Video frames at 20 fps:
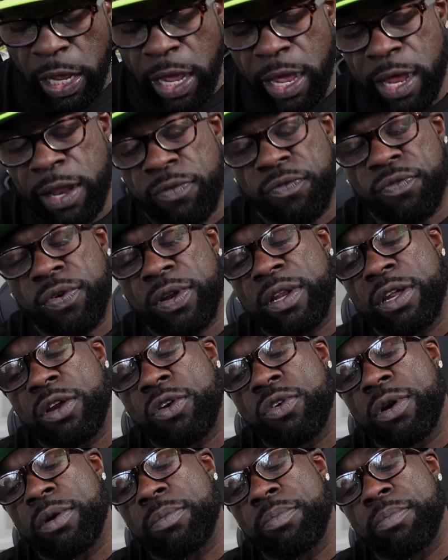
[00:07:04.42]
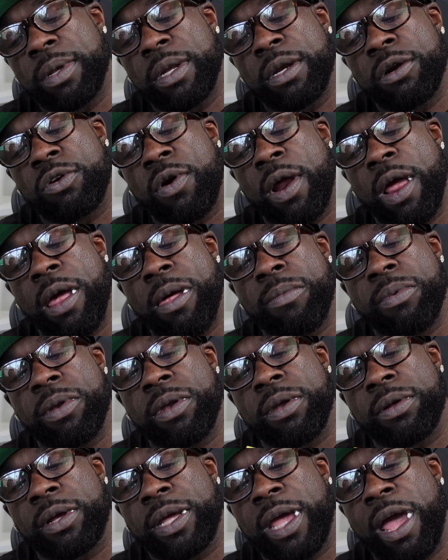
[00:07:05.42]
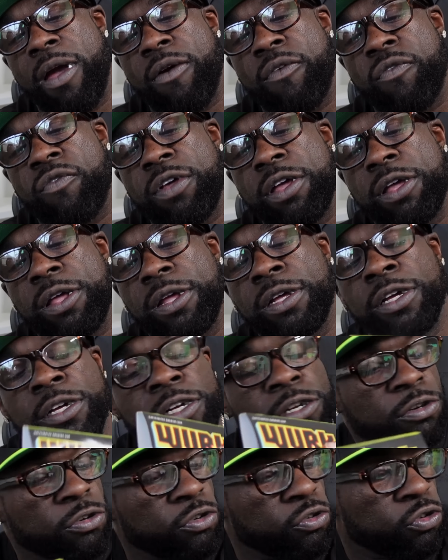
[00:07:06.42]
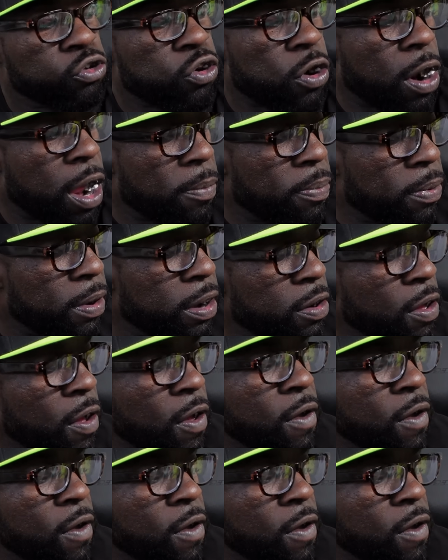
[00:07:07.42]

has 50 milligrams of caffeine, nootropic.